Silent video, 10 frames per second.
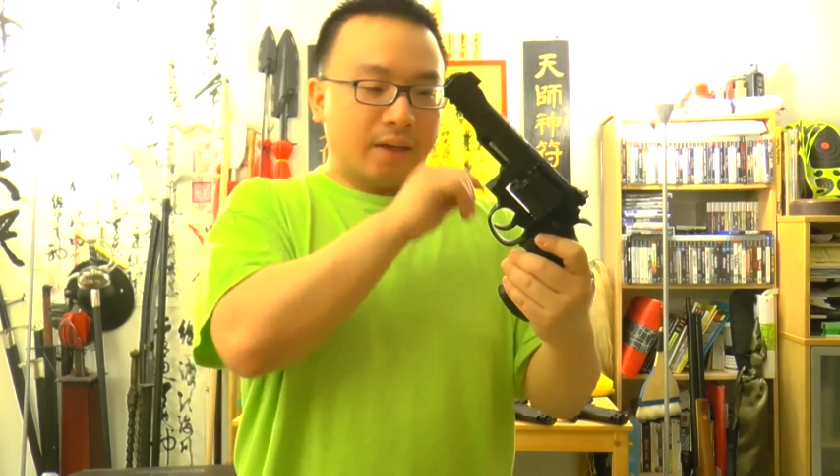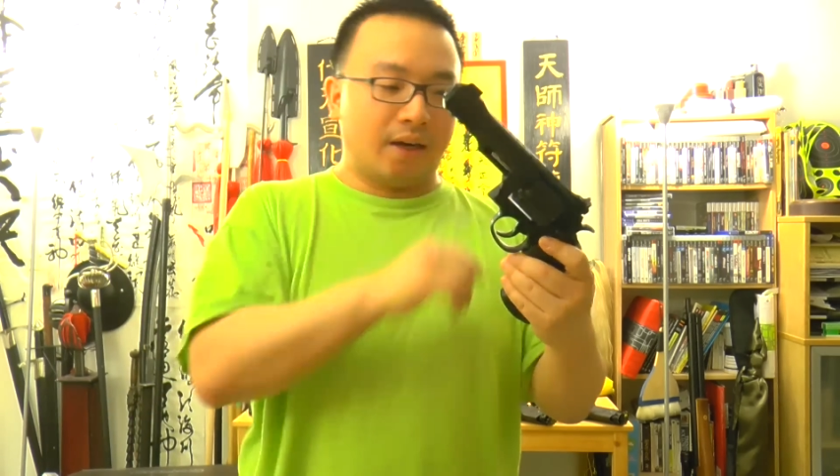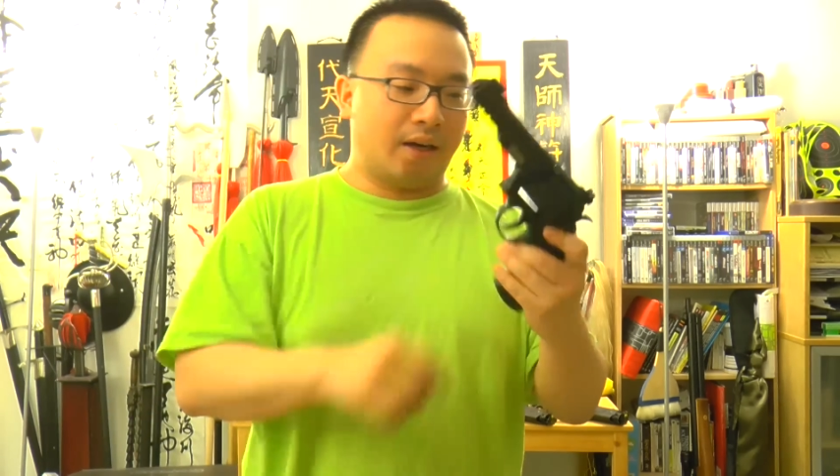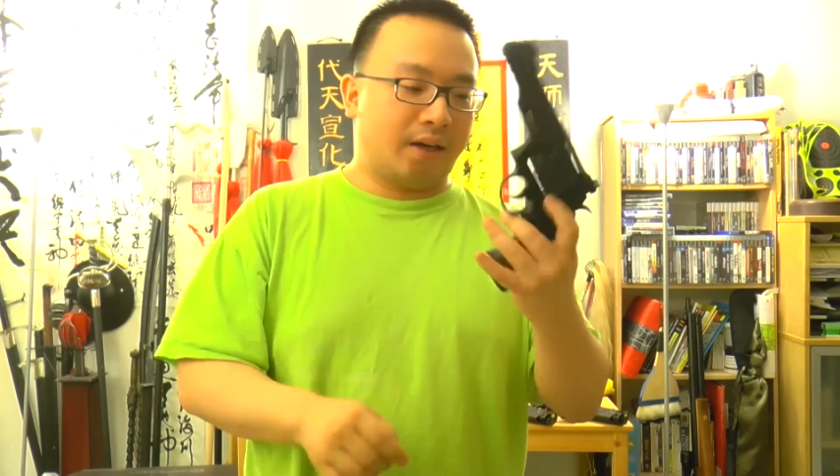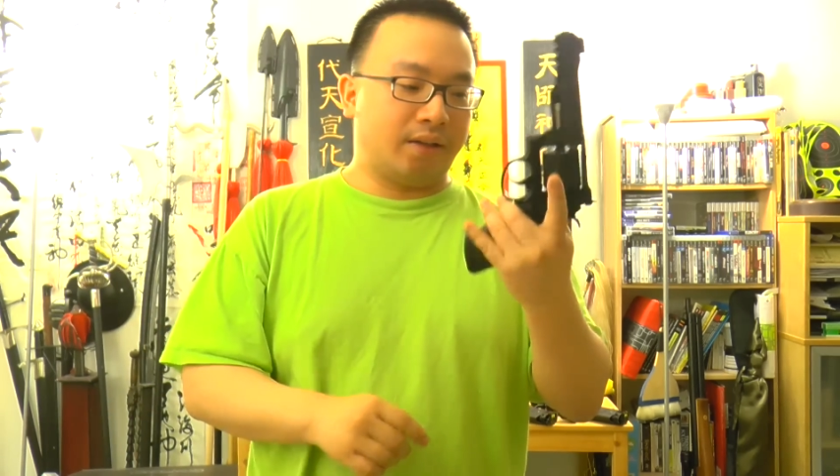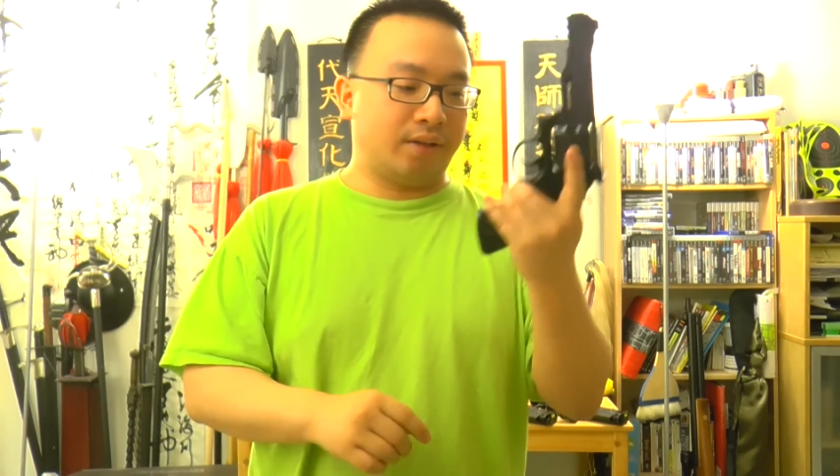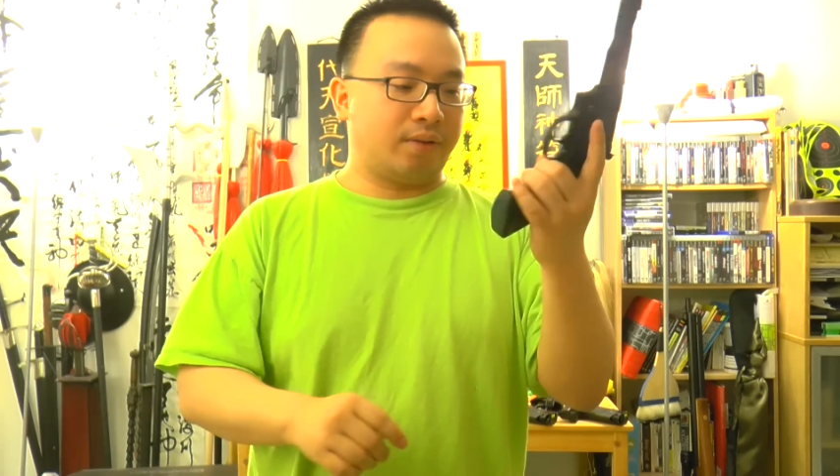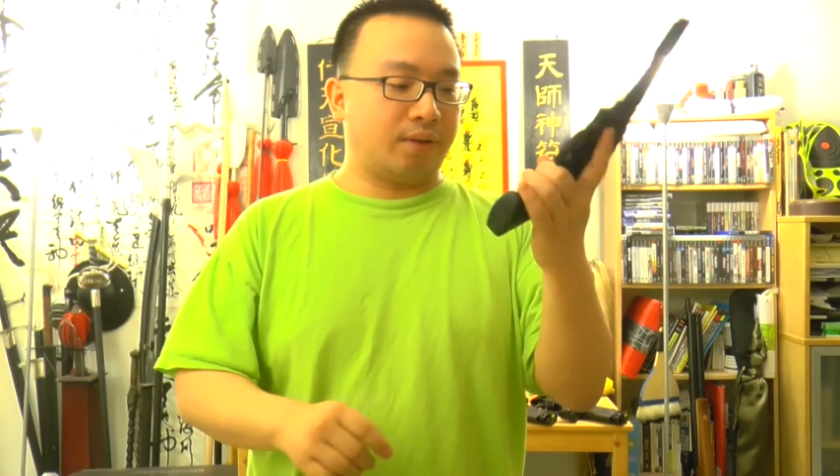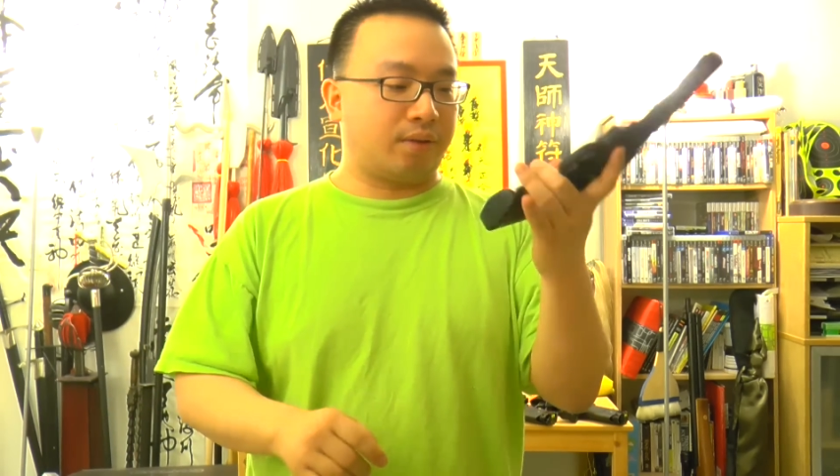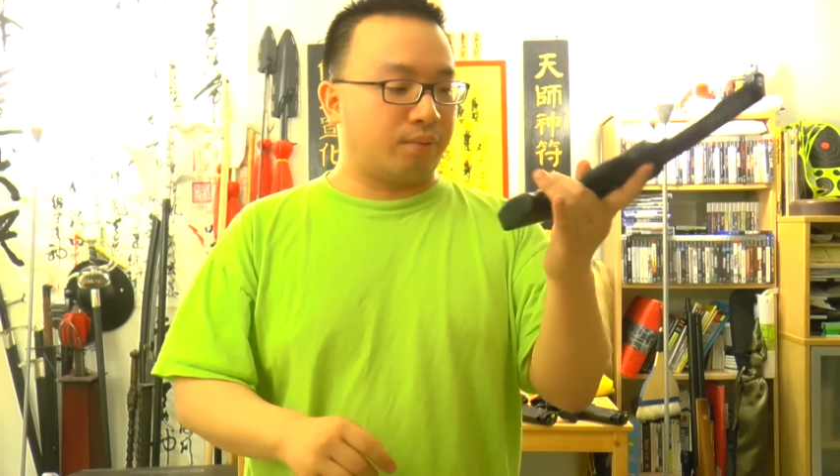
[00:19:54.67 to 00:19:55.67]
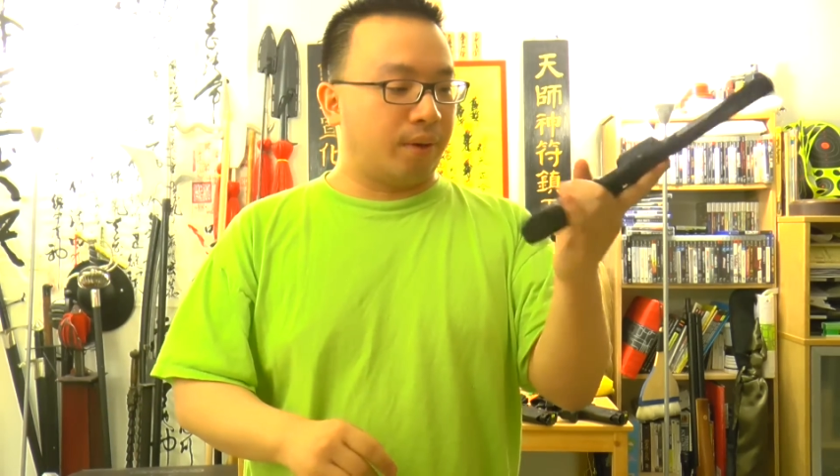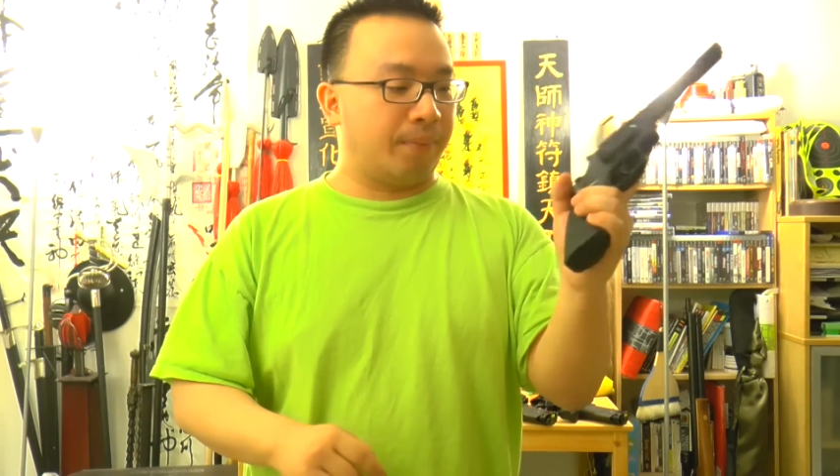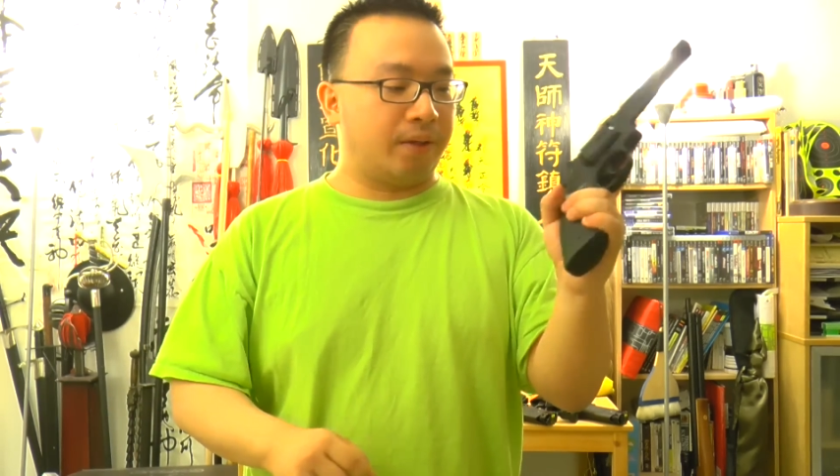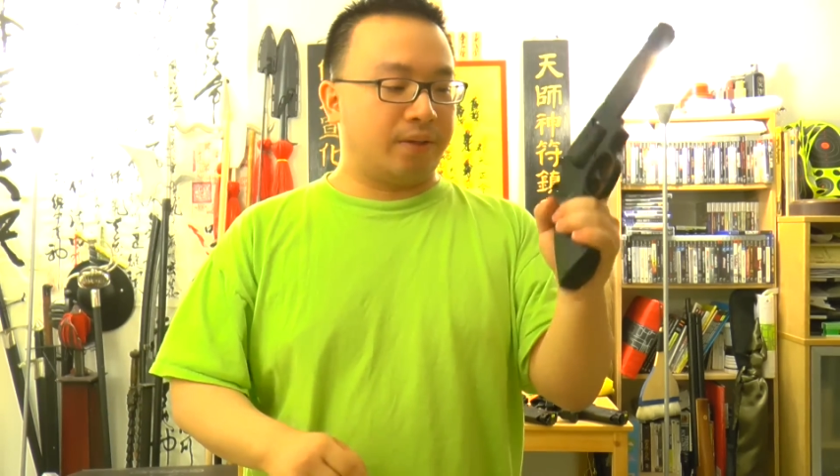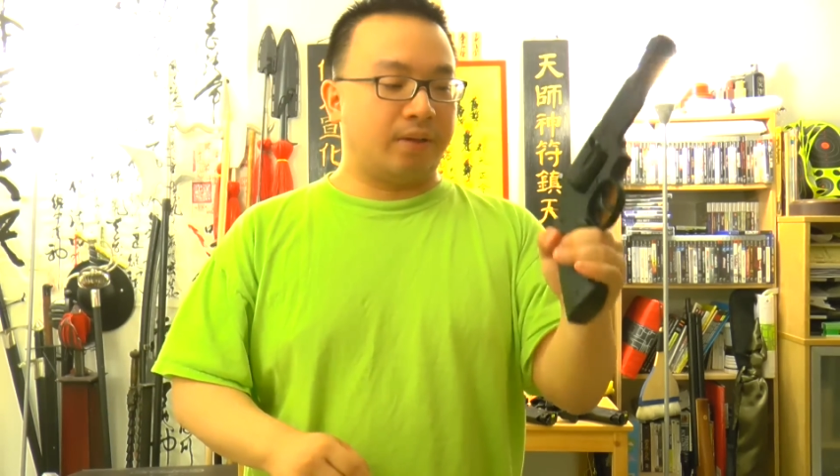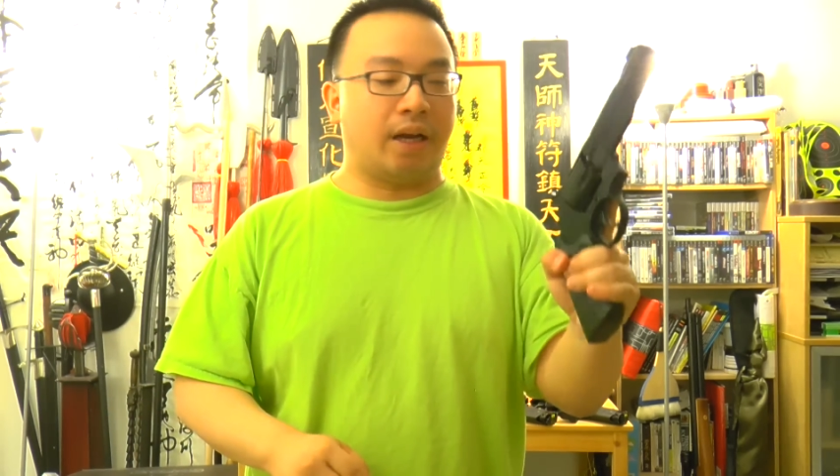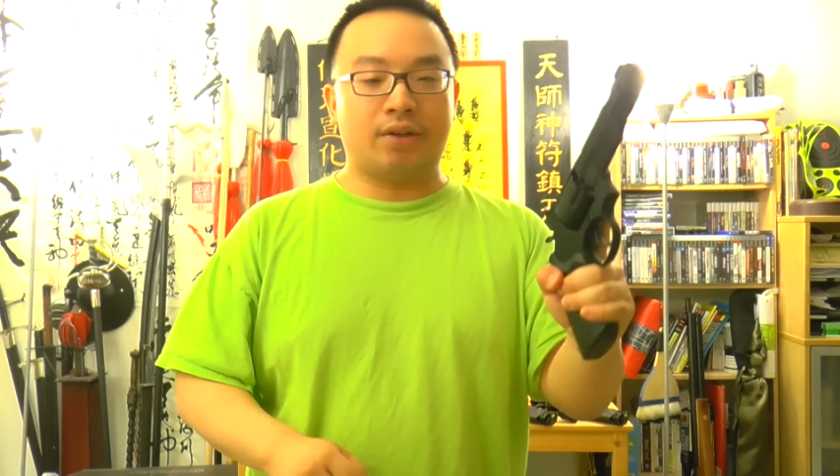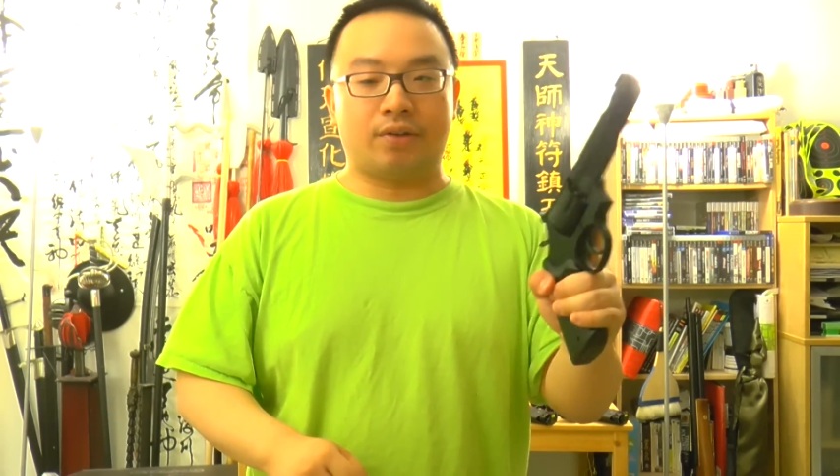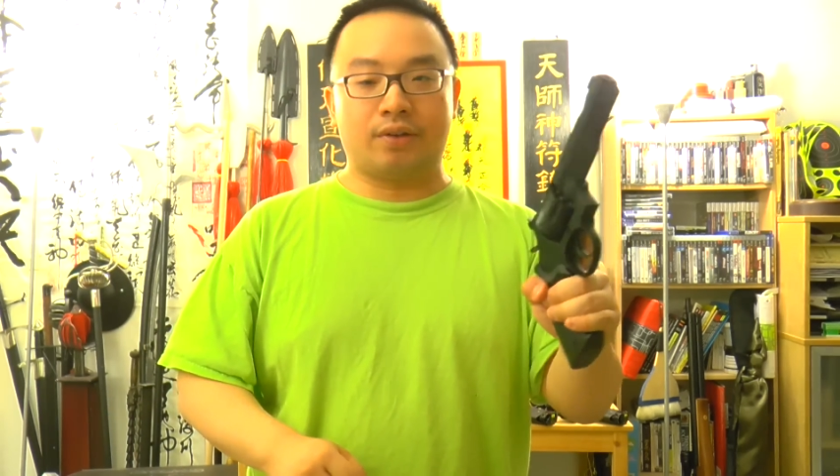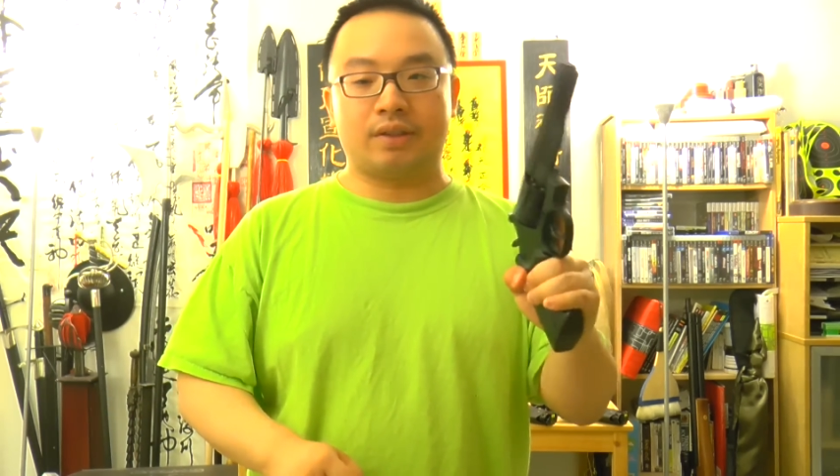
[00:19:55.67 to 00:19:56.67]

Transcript: the grip is nicer,